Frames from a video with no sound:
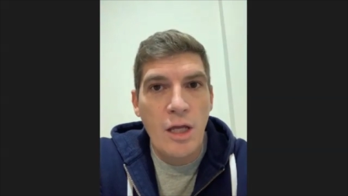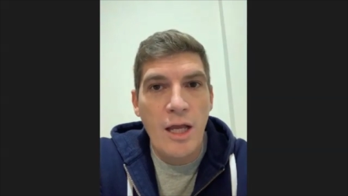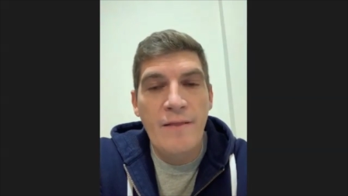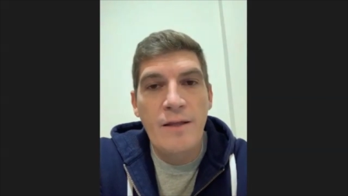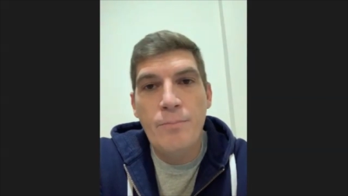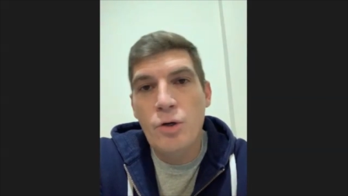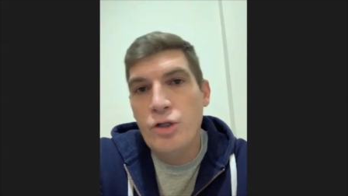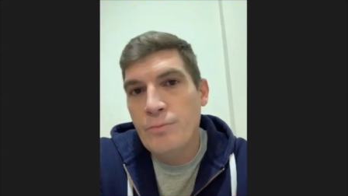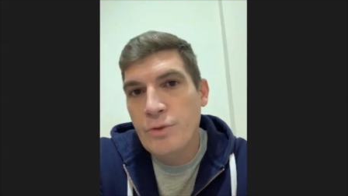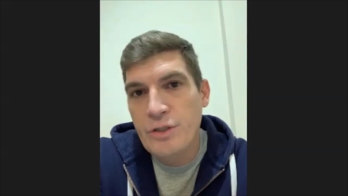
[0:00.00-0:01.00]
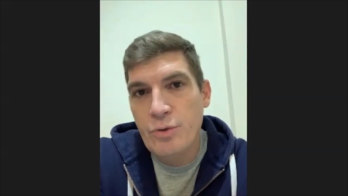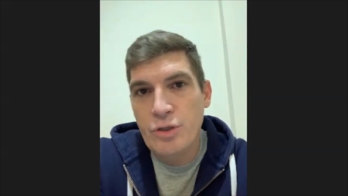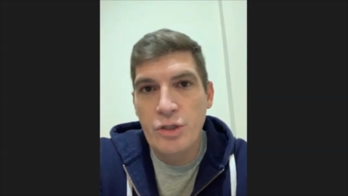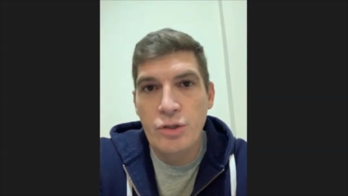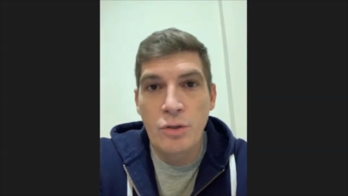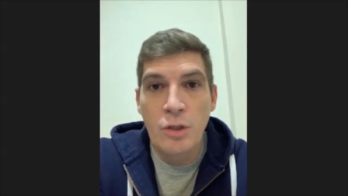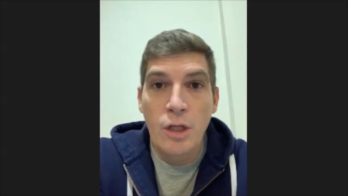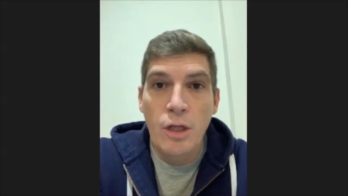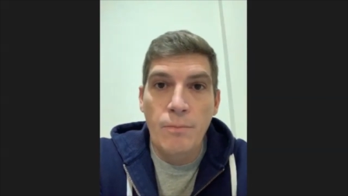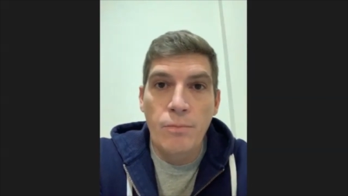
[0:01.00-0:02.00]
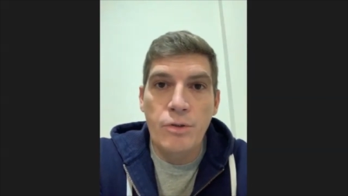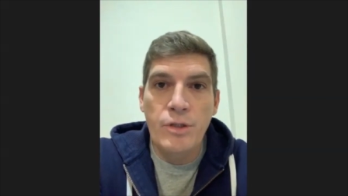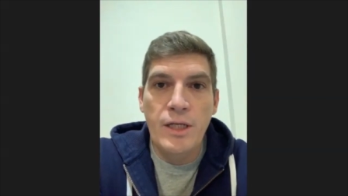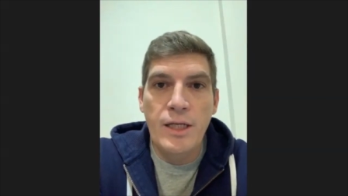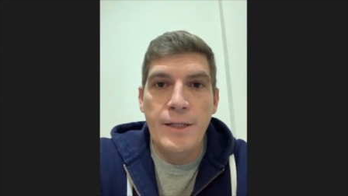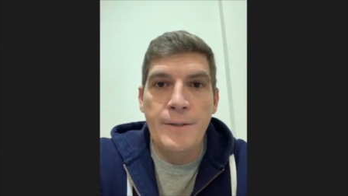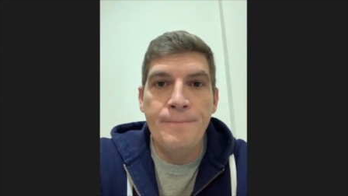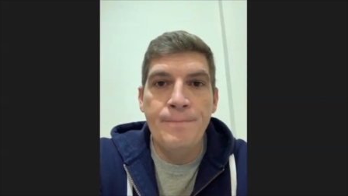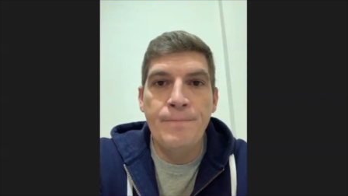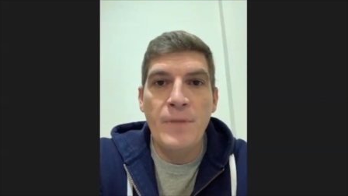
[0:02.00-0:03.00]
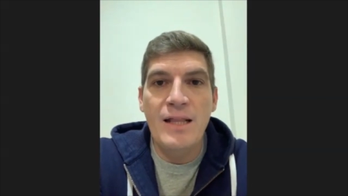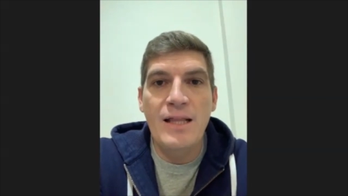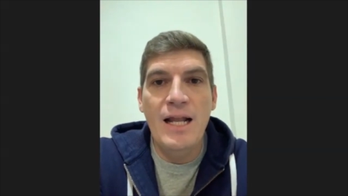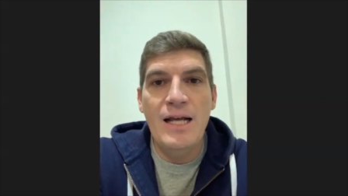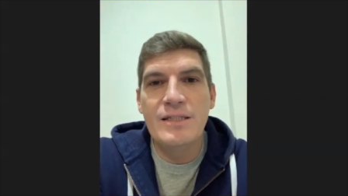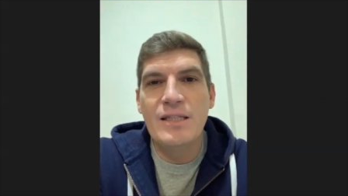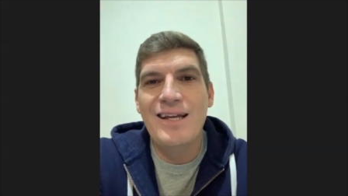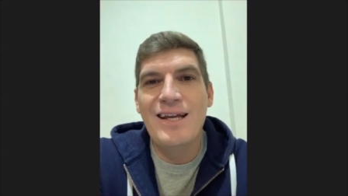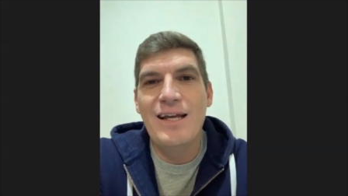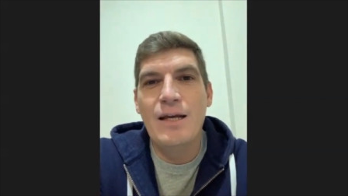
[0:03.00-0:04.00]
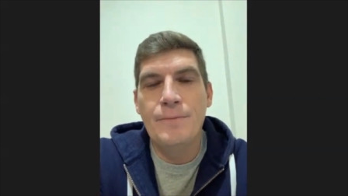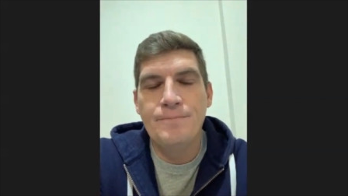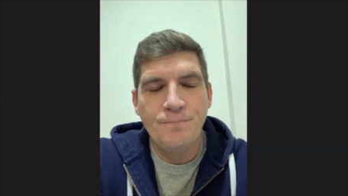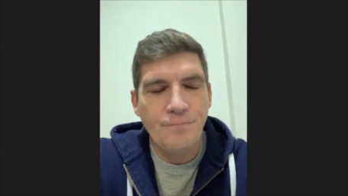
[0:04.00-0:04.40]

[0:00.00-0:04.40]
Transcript: in the podium position, but um, at the last uh,